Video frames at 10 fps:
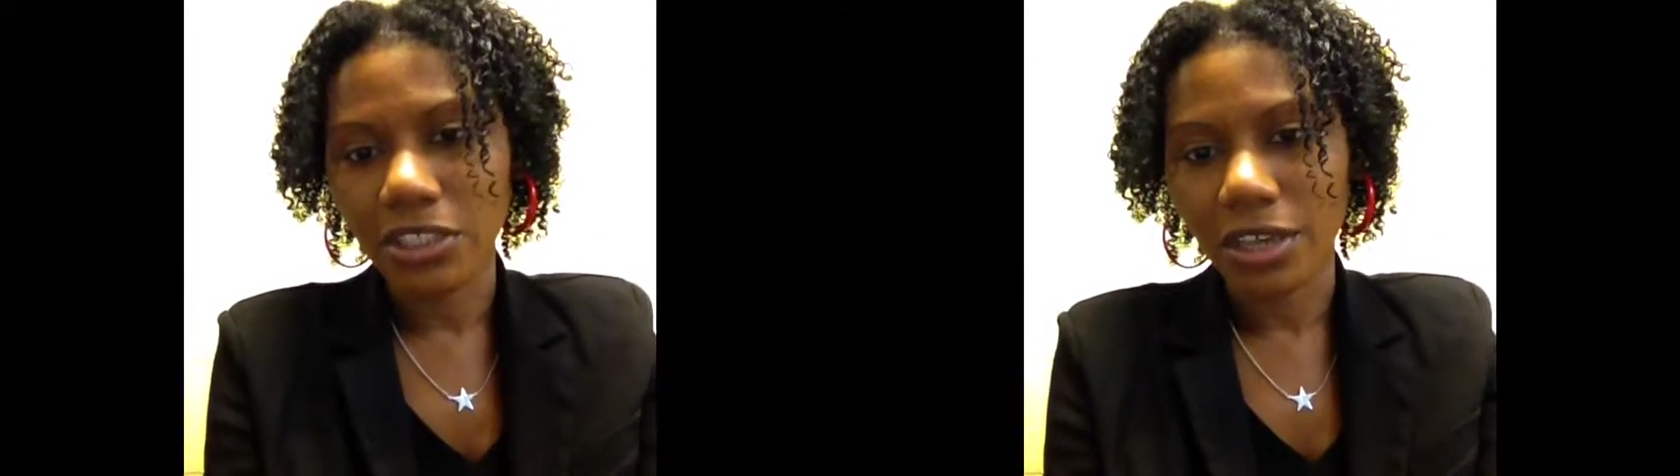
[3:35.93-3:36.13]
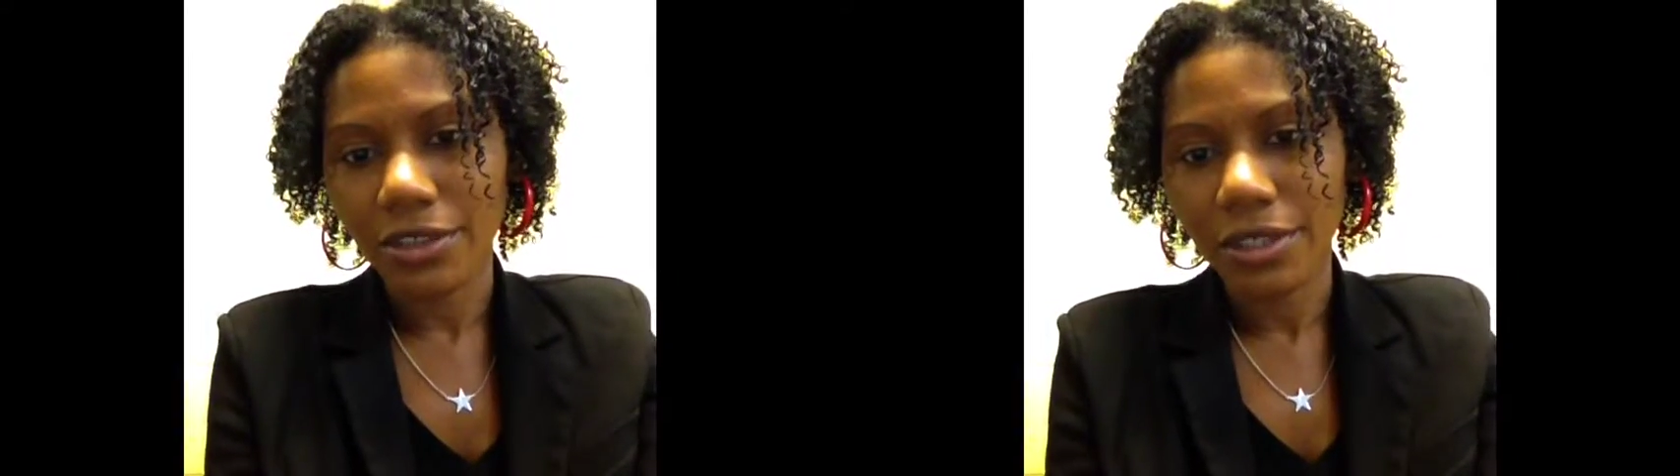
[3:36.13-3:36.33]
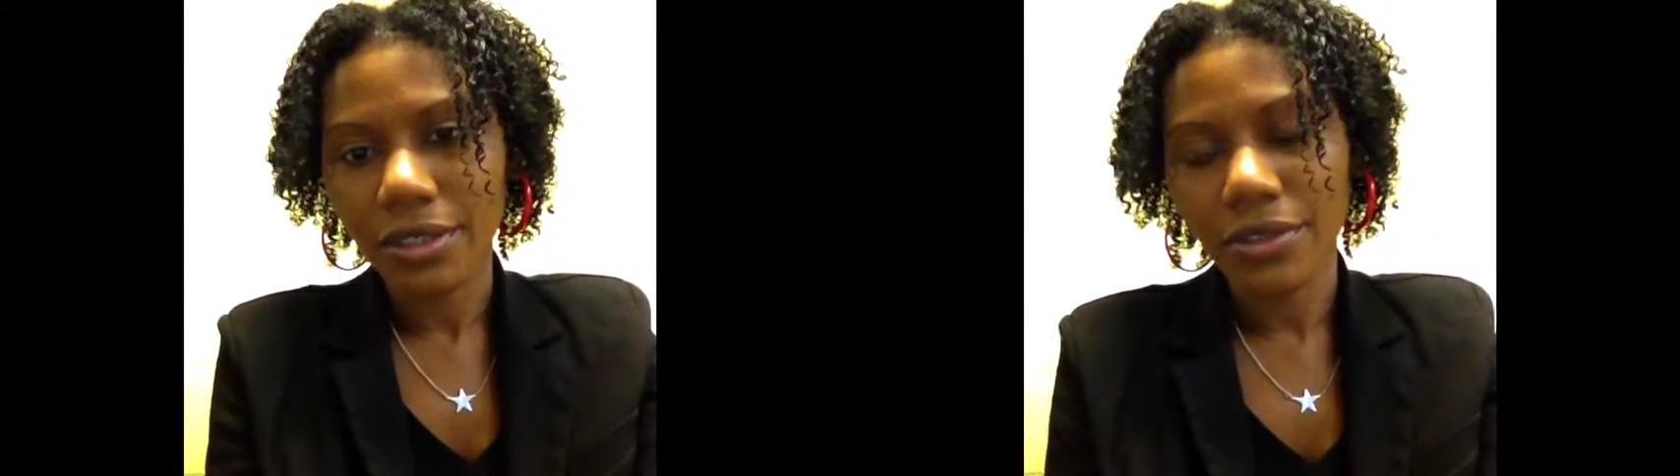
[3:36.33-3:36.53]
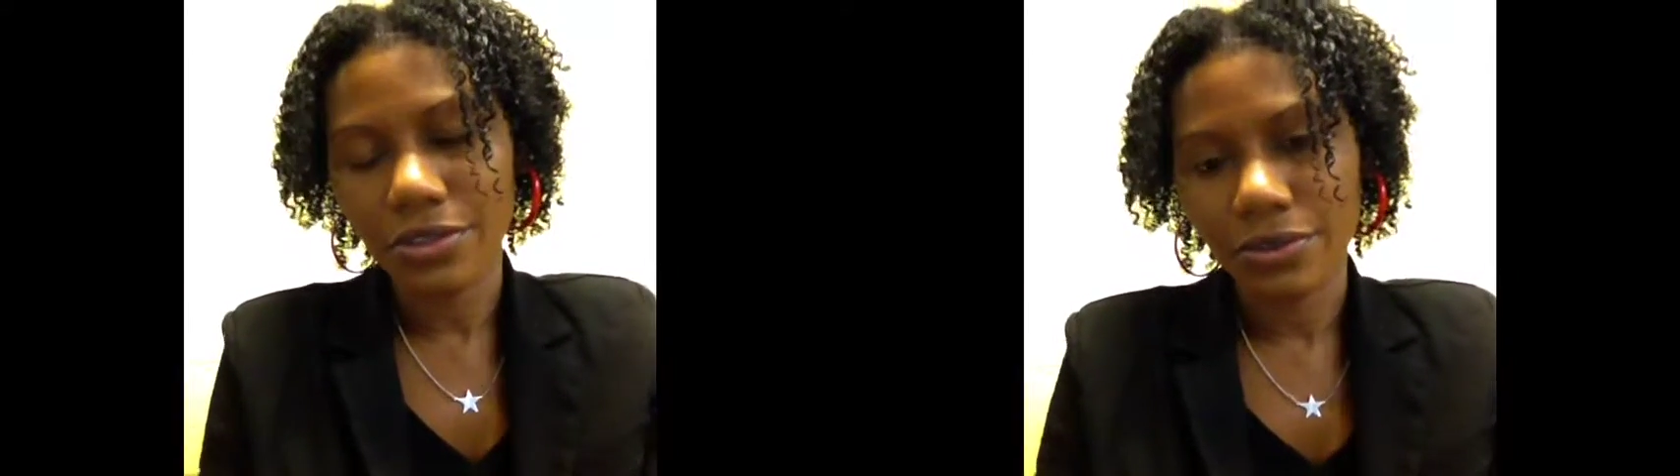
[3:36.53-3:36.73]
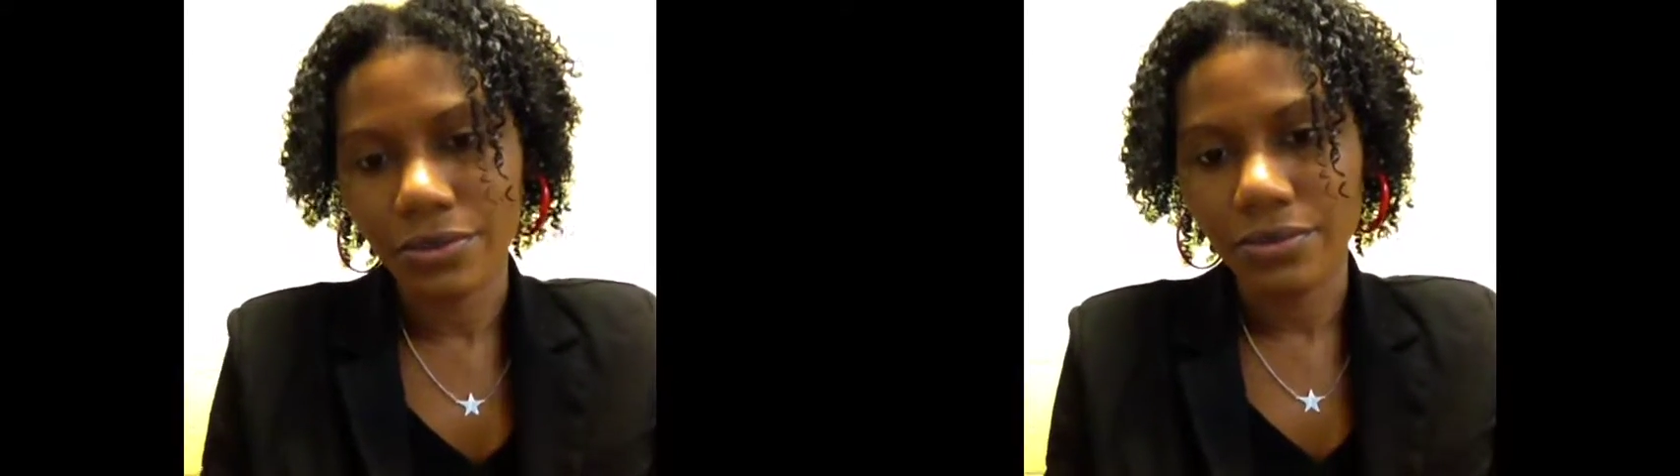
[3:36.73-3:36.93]
other
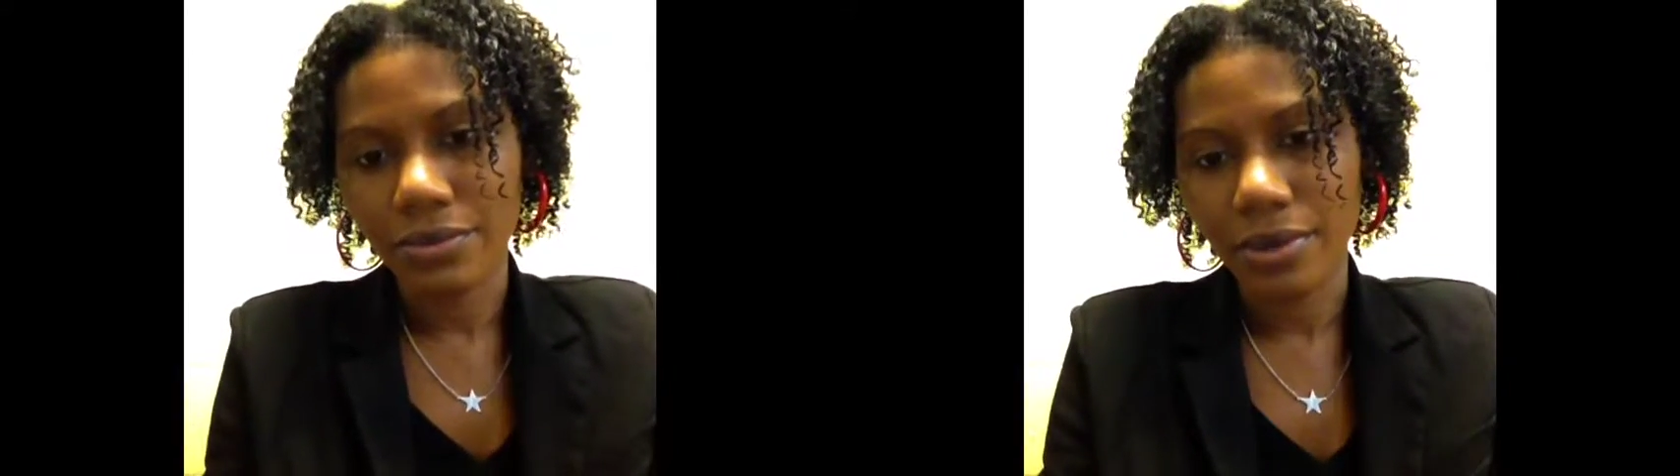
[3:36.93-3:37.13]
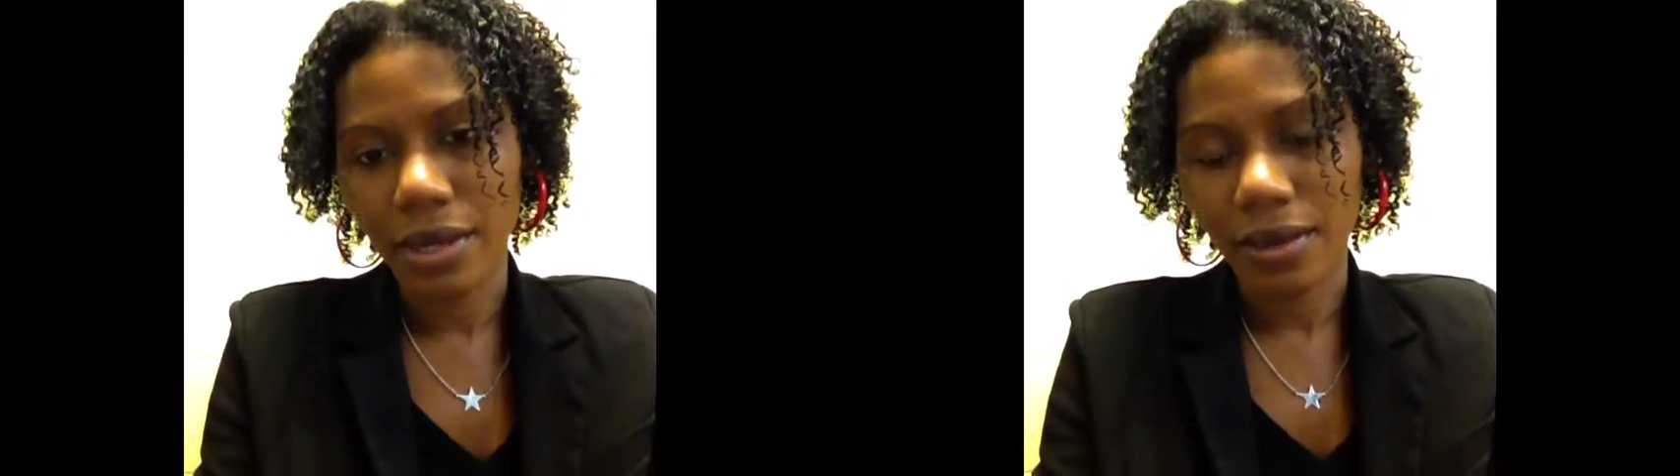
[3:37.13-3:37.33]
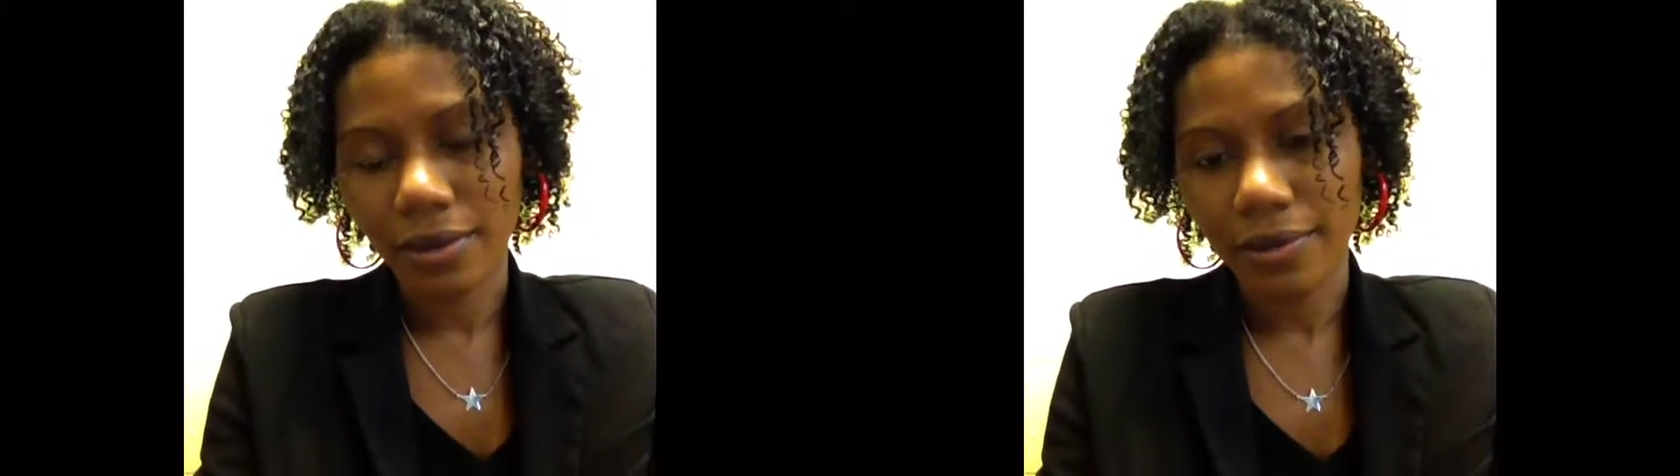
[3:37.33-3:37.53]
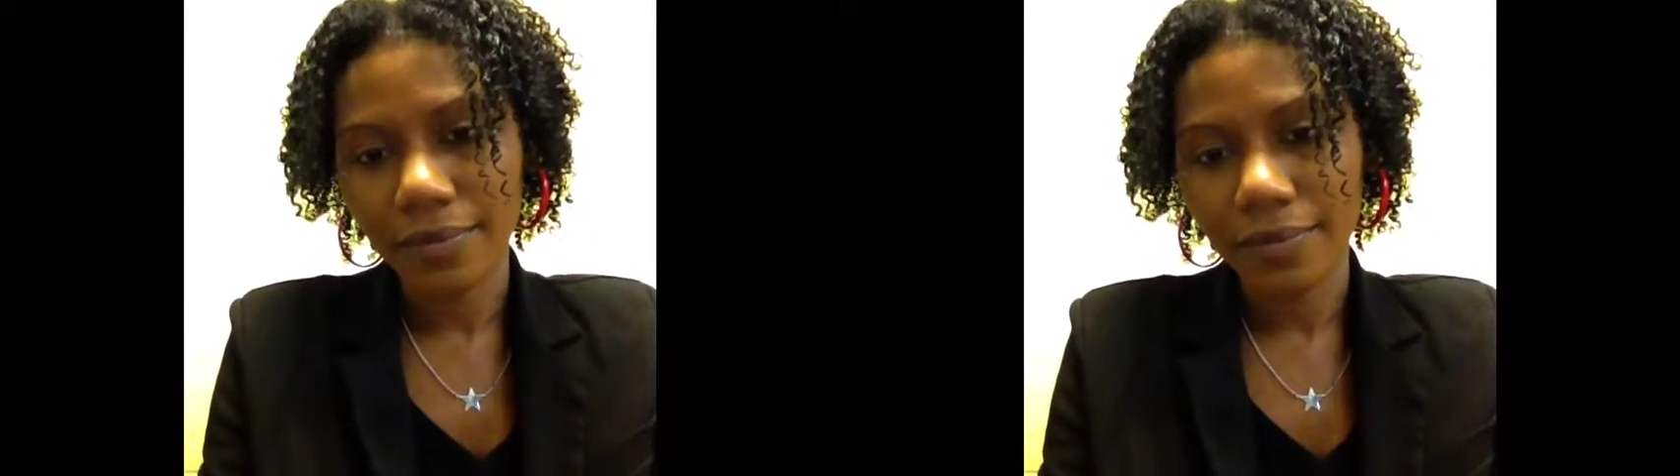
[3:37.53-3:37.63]
through uh,